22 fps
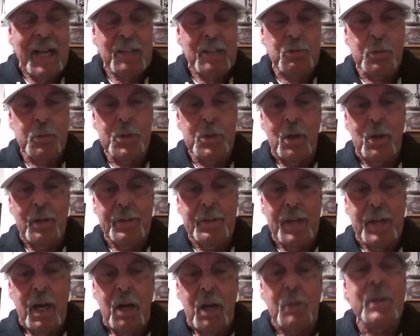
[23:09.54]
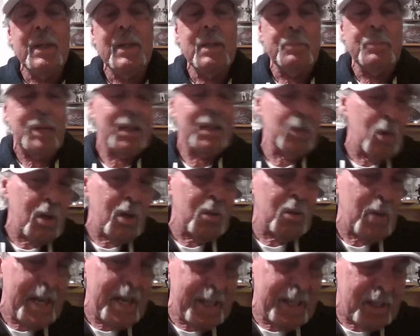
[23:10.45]
we all know. But long
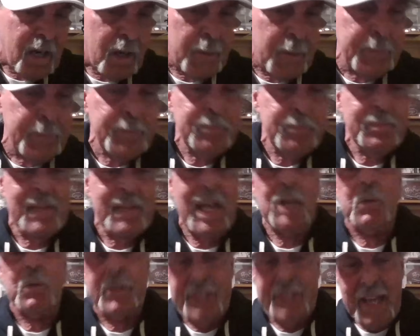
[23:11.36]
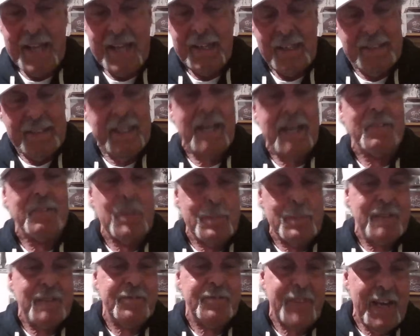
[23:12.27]
way to go, and we'll take it. I think every
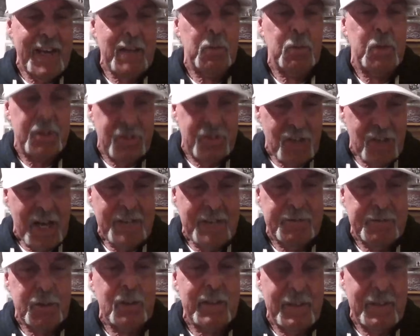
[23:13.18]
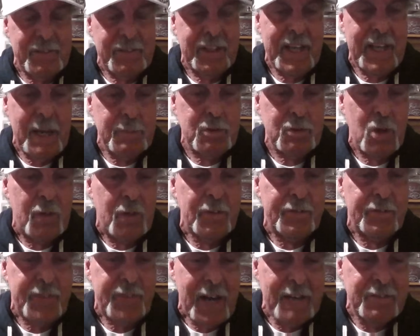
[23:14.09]
Met fan would sign for 11 games over
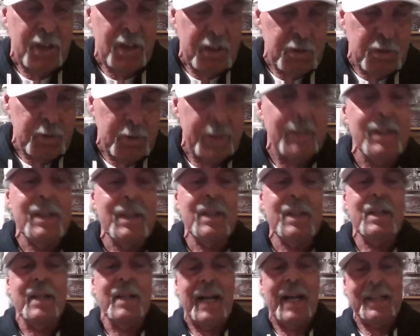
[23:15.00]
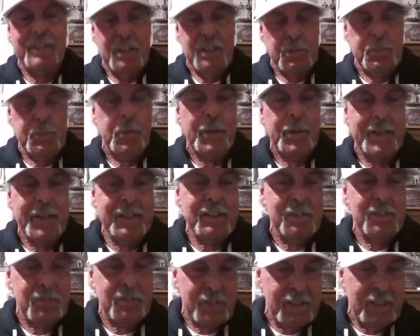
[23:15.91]
500 at this point in the
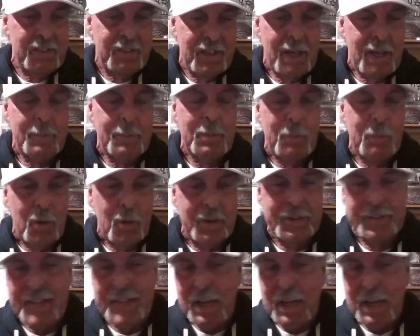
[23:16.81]
season on Memorial Day